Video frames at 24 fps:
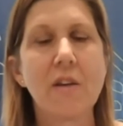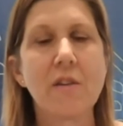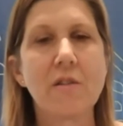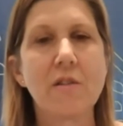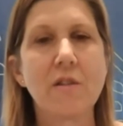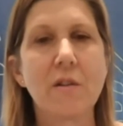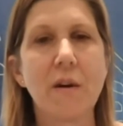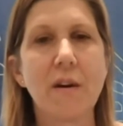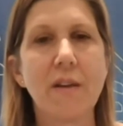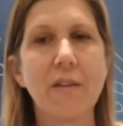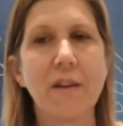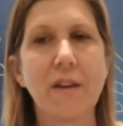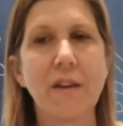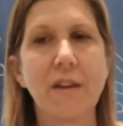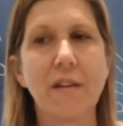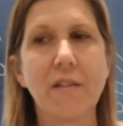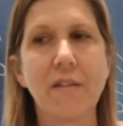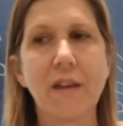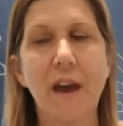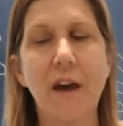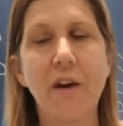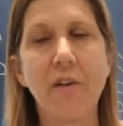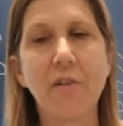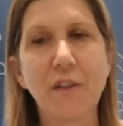So I think
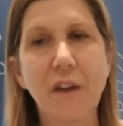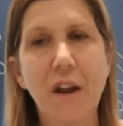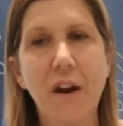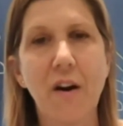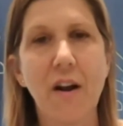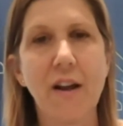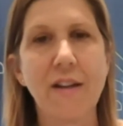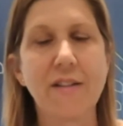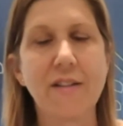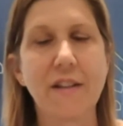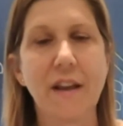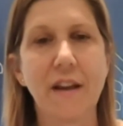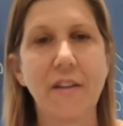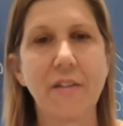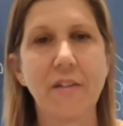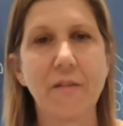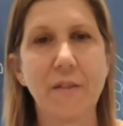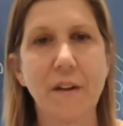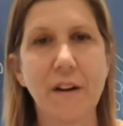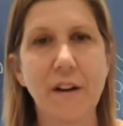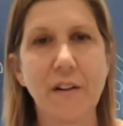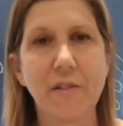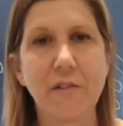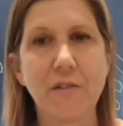the healthcare ISAC, the
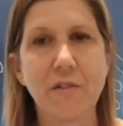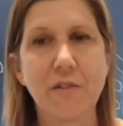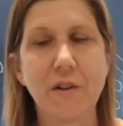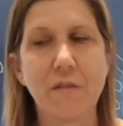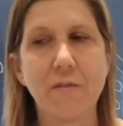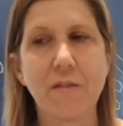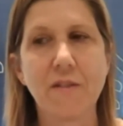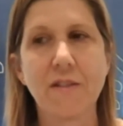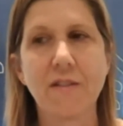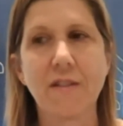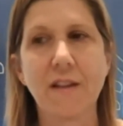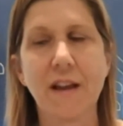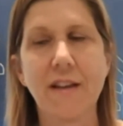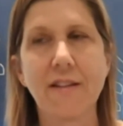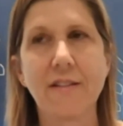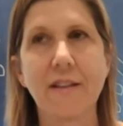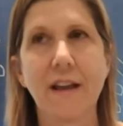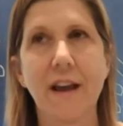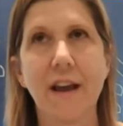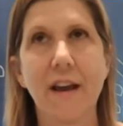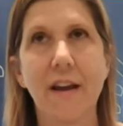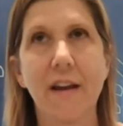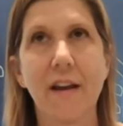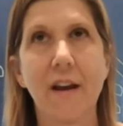financial services
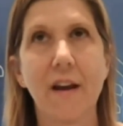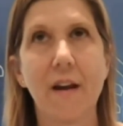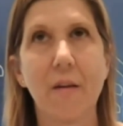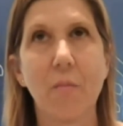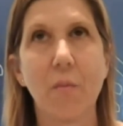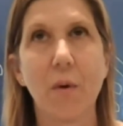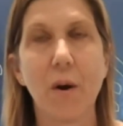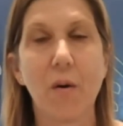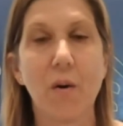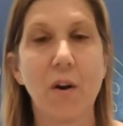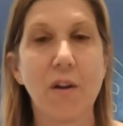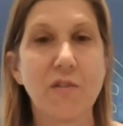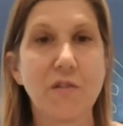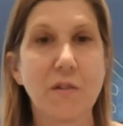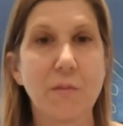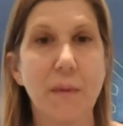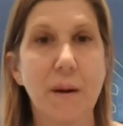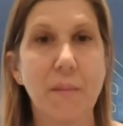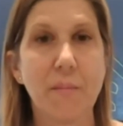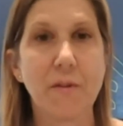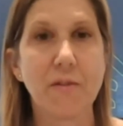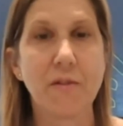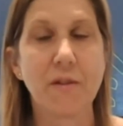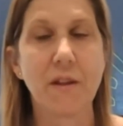ISAC, um, we are also
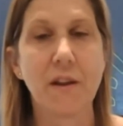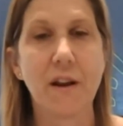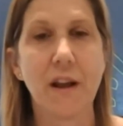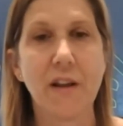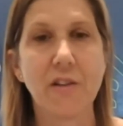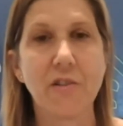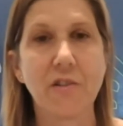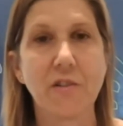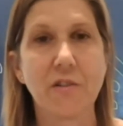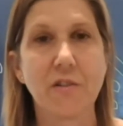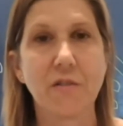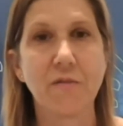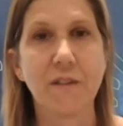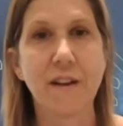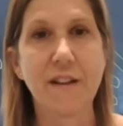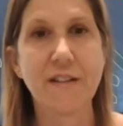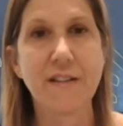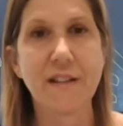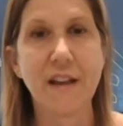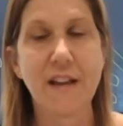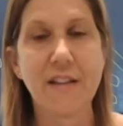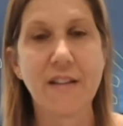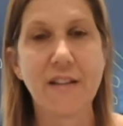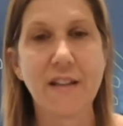members of the National
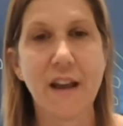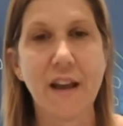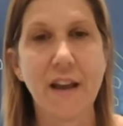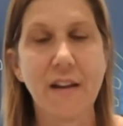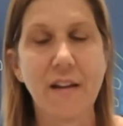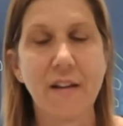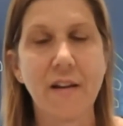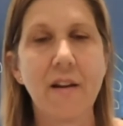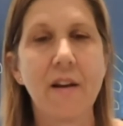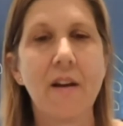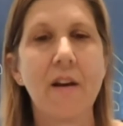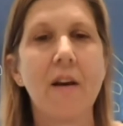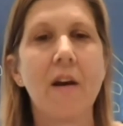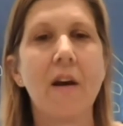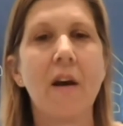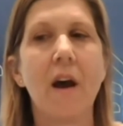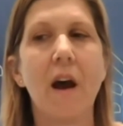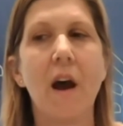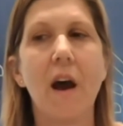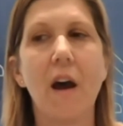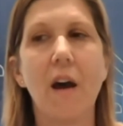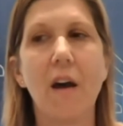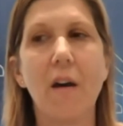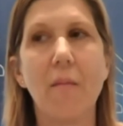Defense ISAC,
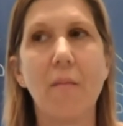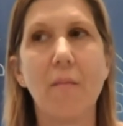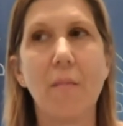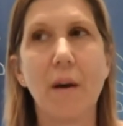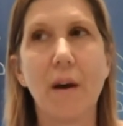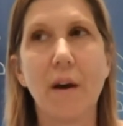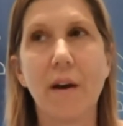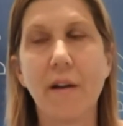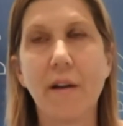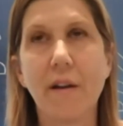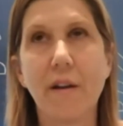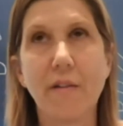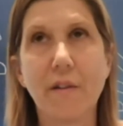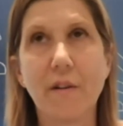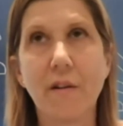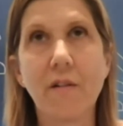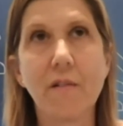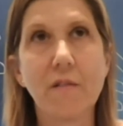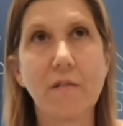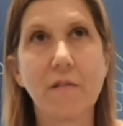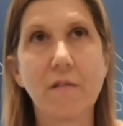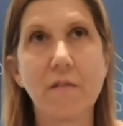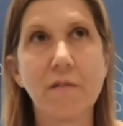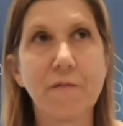um,
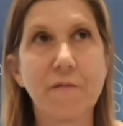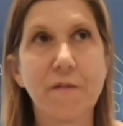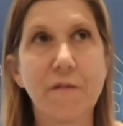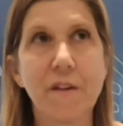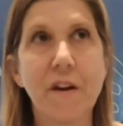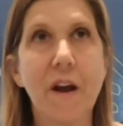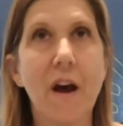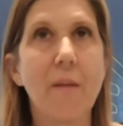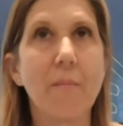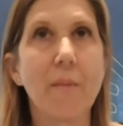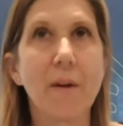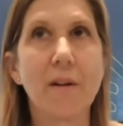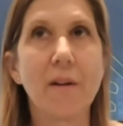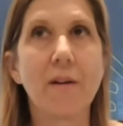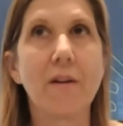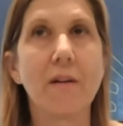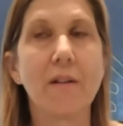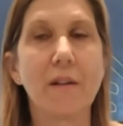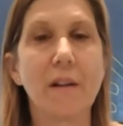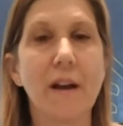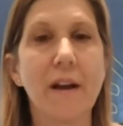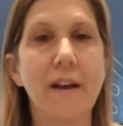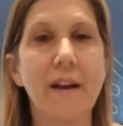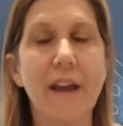another
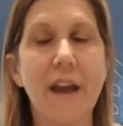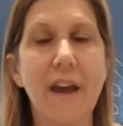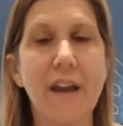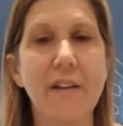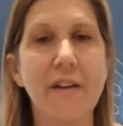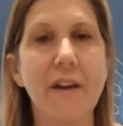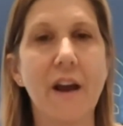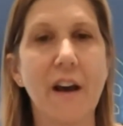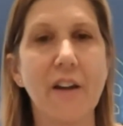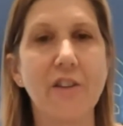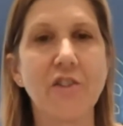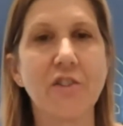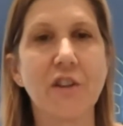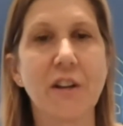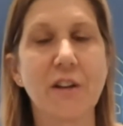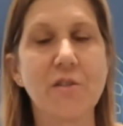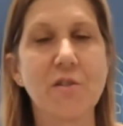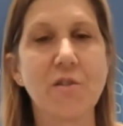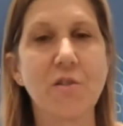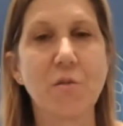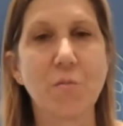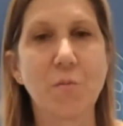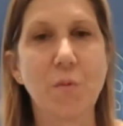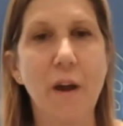phenomenal, again, not
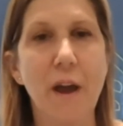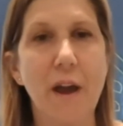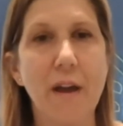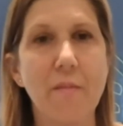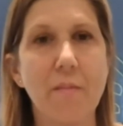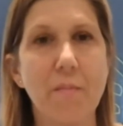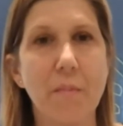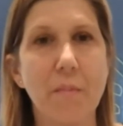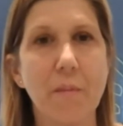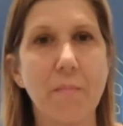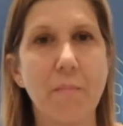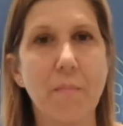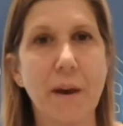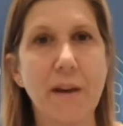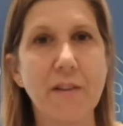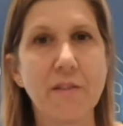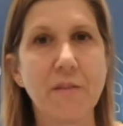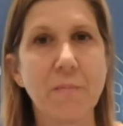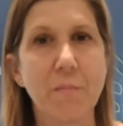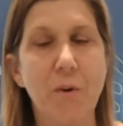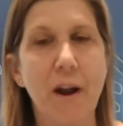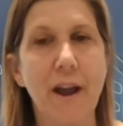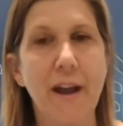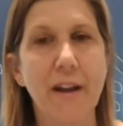just threat, but
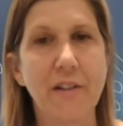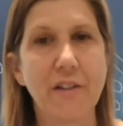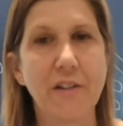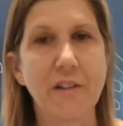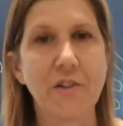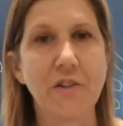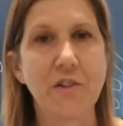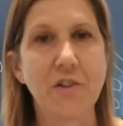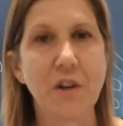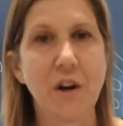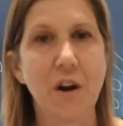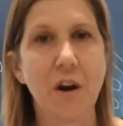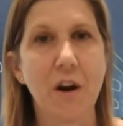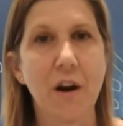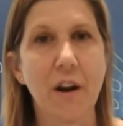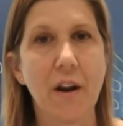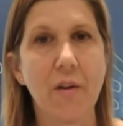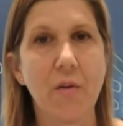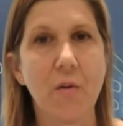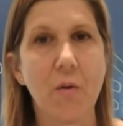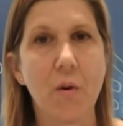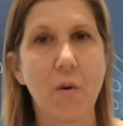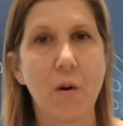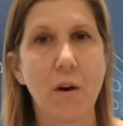best practice
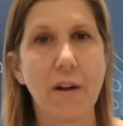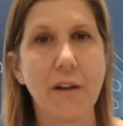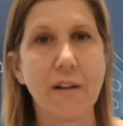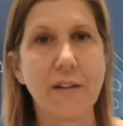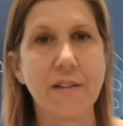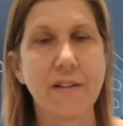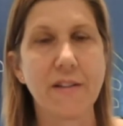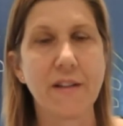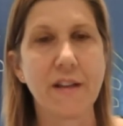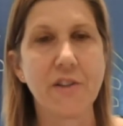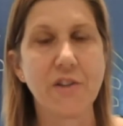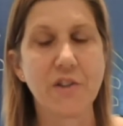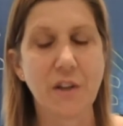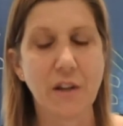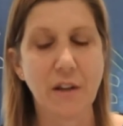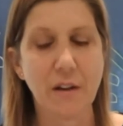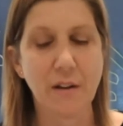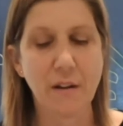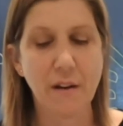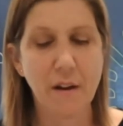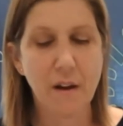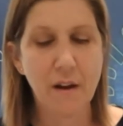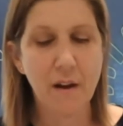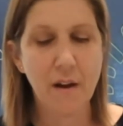sharing
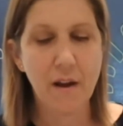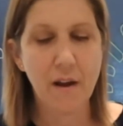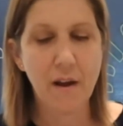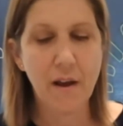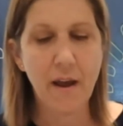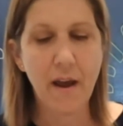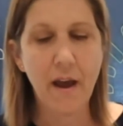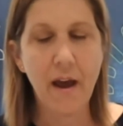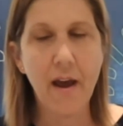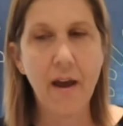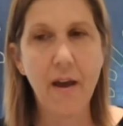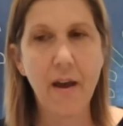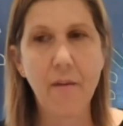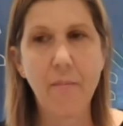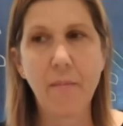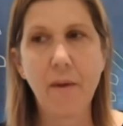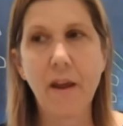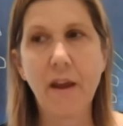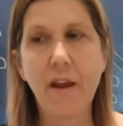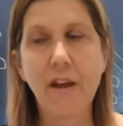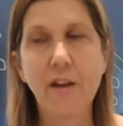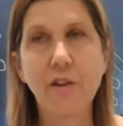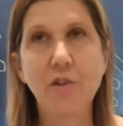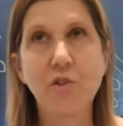organization, um,
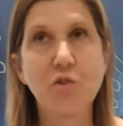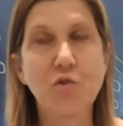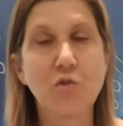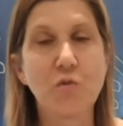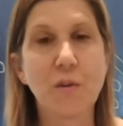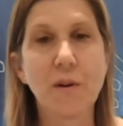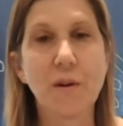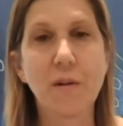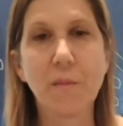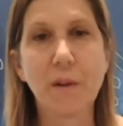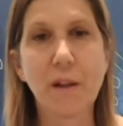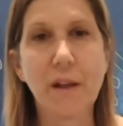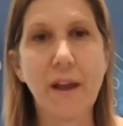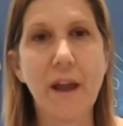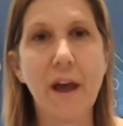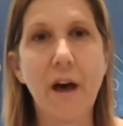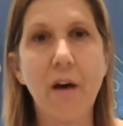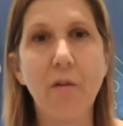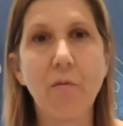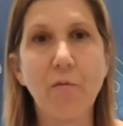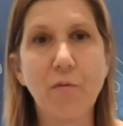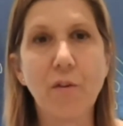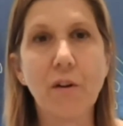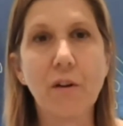extremely
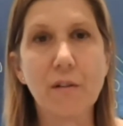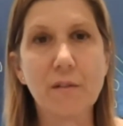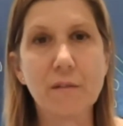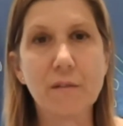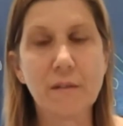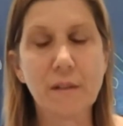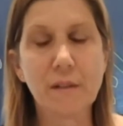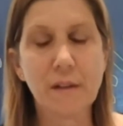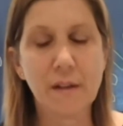helpful.